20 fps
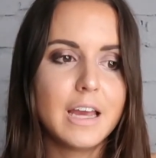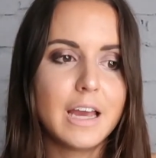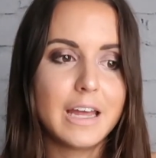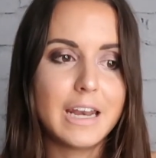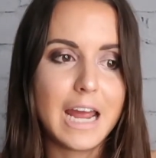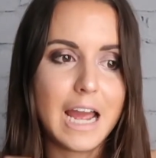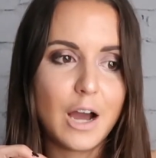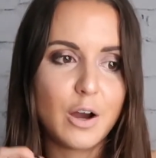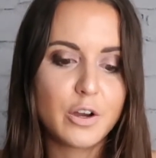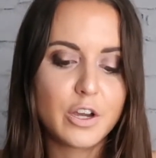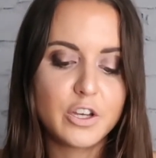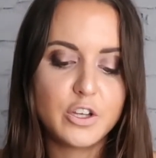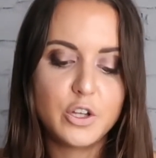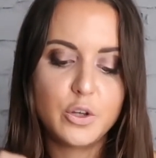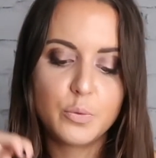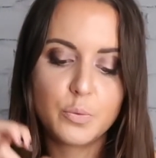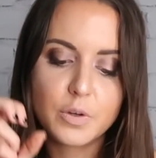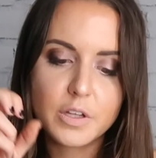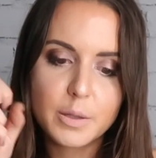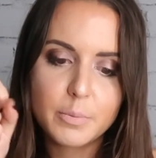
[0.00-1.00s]
and how can
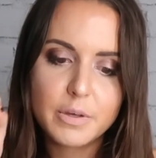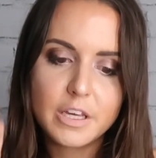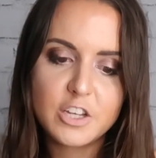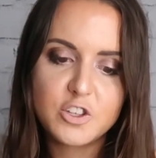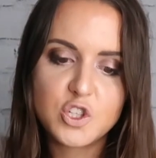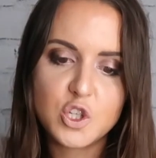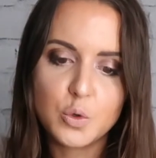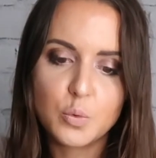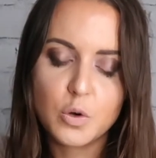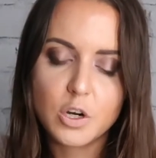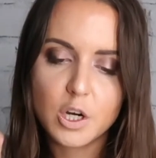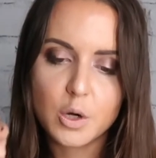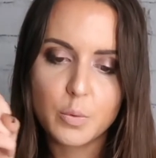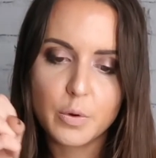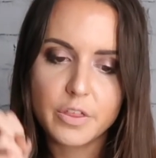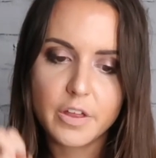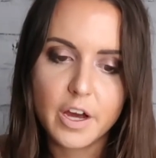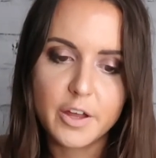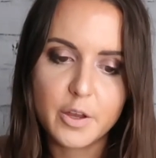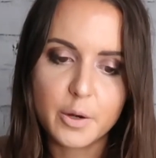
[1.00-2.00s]
you really begin to work
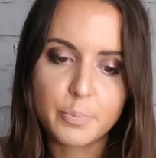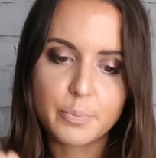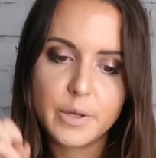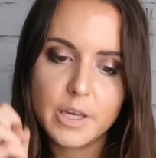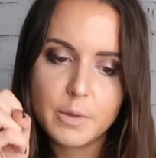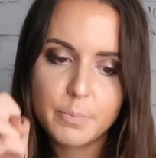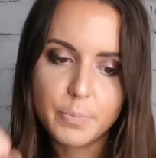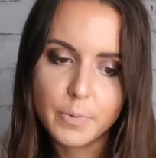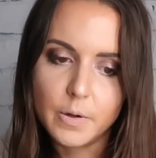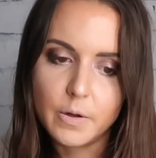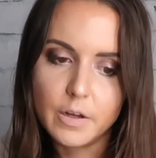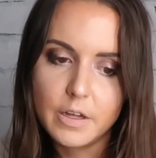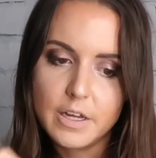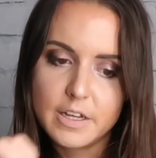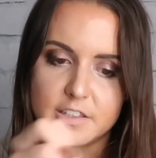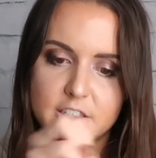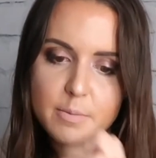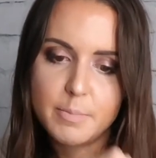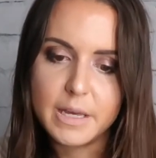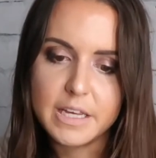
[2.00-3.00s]
with other people
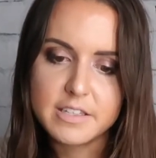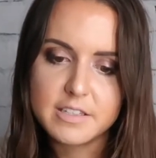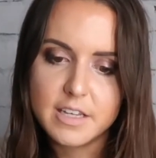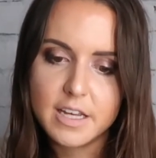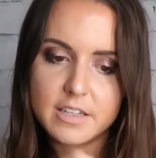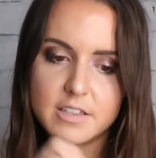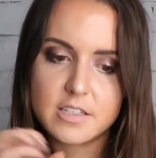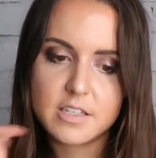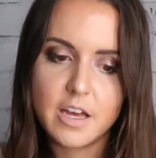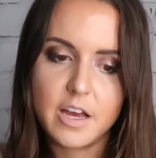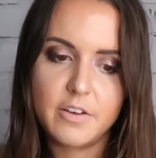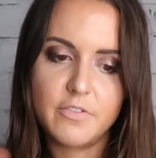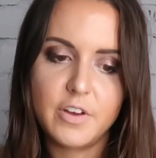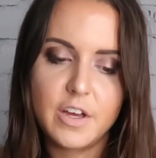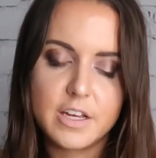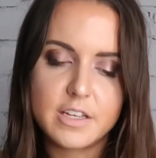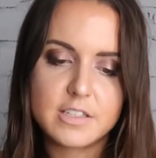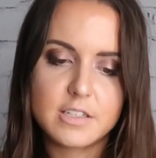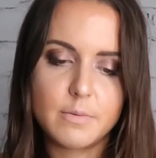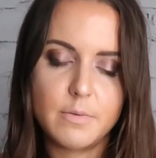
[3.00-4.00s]
to make sense of
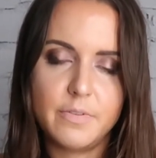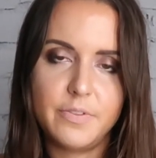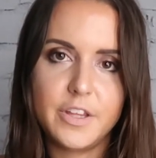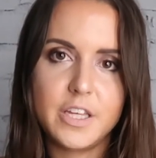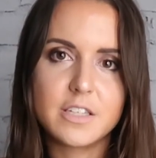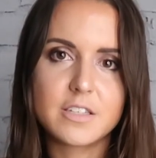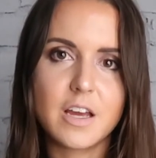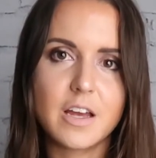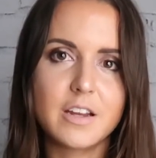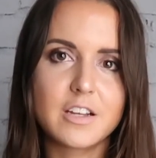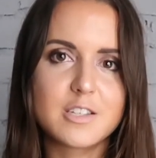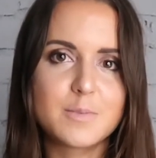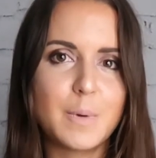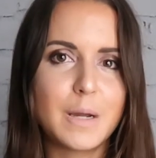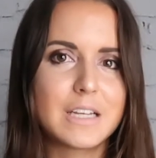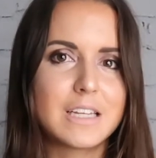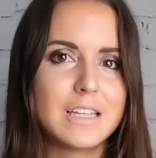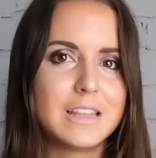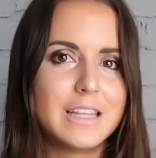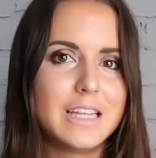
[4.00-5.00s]
some of these
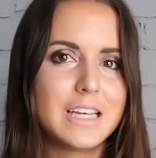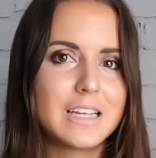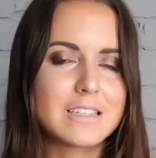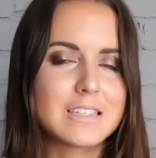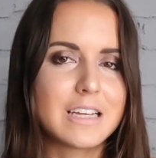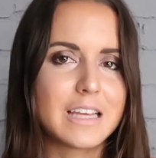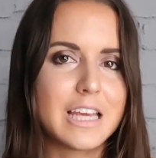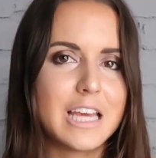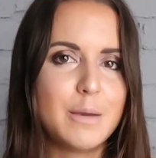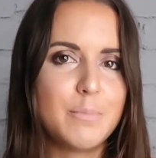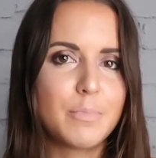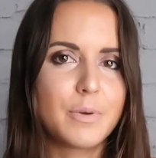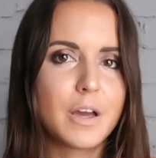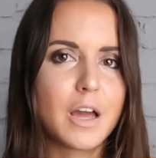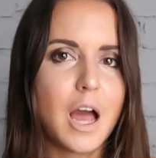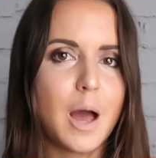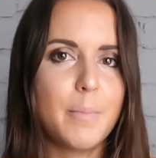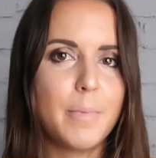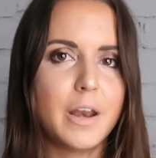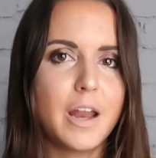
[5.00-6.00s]
unexpected things that keep
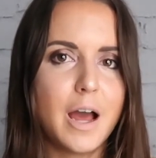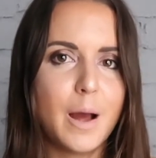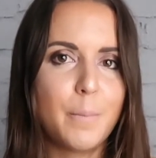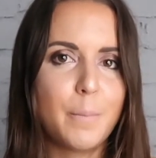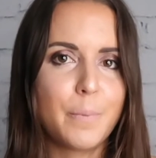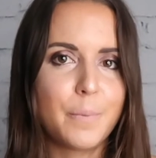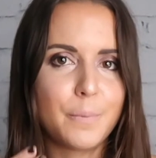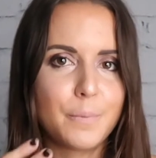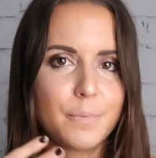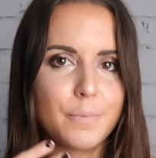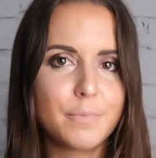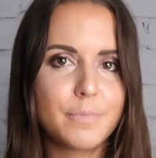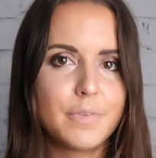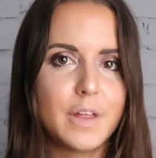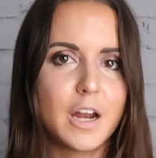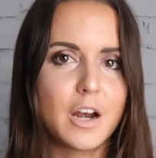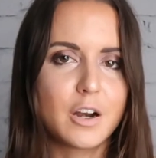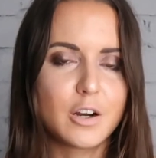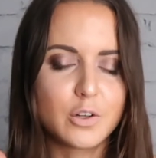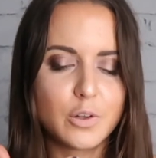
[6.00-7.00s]
coming up
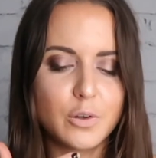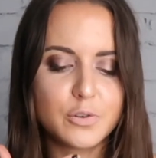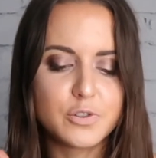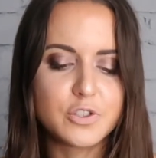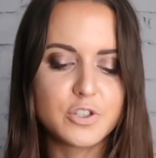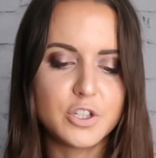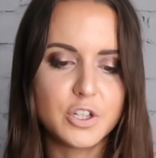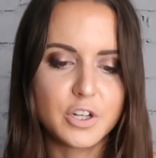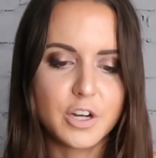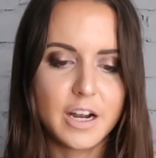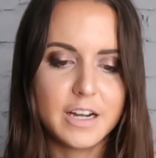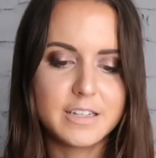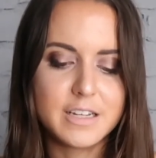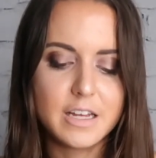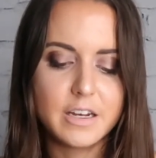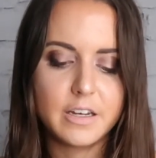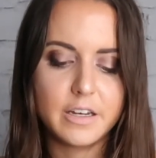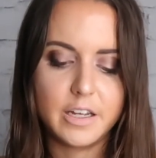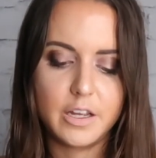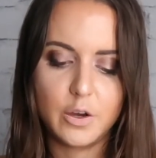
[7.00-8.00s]
that are close to your
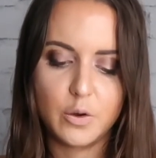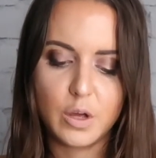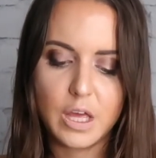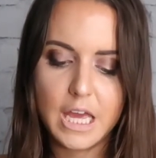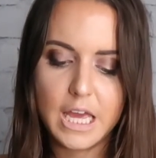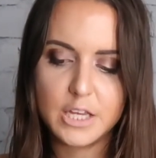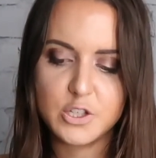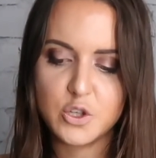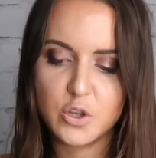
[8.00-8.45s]
identity, okay?